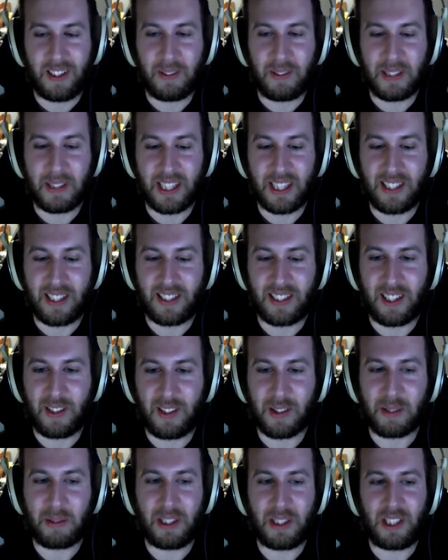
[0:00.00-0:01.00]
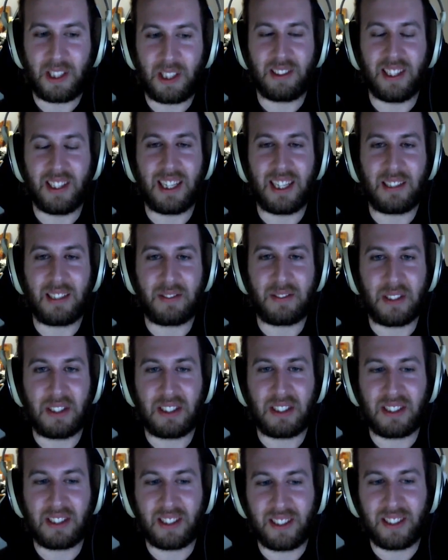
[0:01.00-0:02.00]
right, we got to start with what you like first
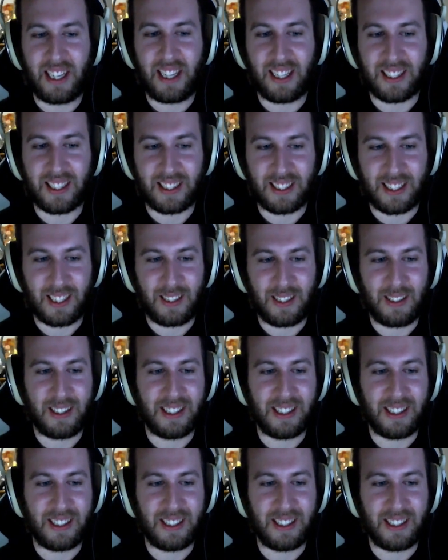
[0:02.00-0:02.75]
so that I can tear it